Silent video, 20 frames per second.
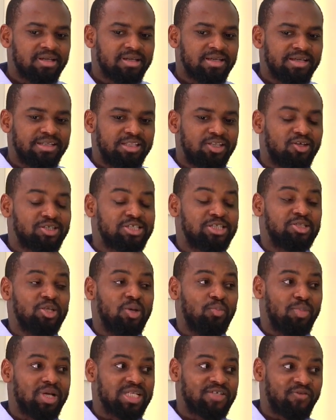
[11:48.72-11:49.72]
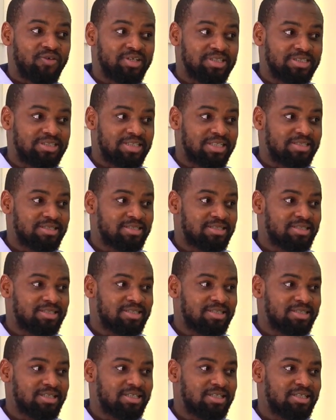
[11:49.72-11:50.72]
it does its numbers, for instance. Sure.
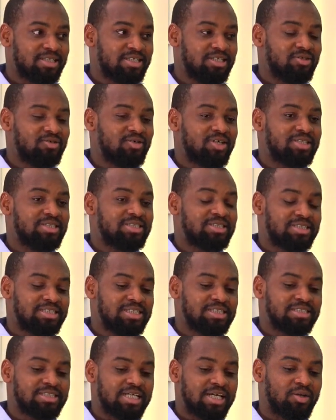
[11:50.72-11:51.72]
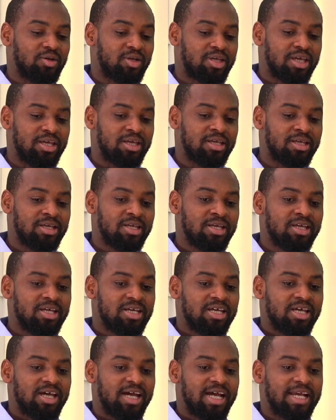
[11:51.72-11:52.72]
You know, and it says that okay,
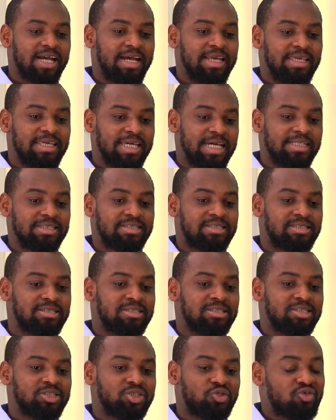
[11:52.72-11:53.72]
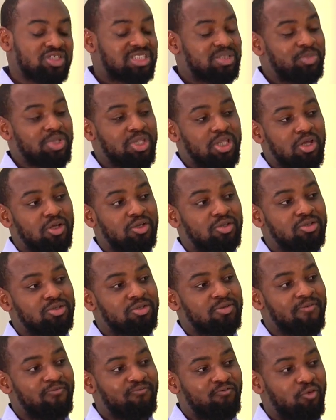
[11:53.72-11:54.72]
I can get 20 million
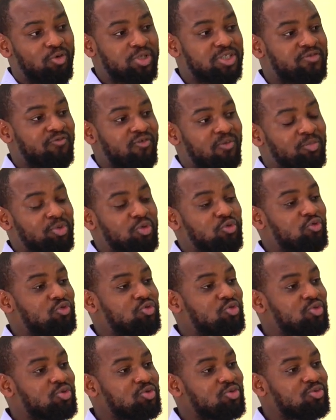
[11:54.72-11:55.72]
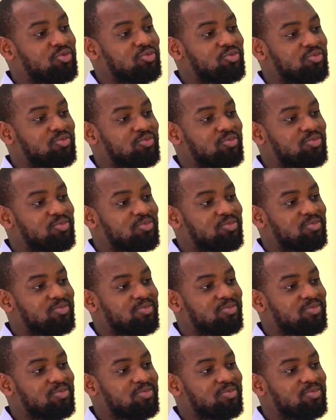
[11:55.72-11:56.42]
votes from youth.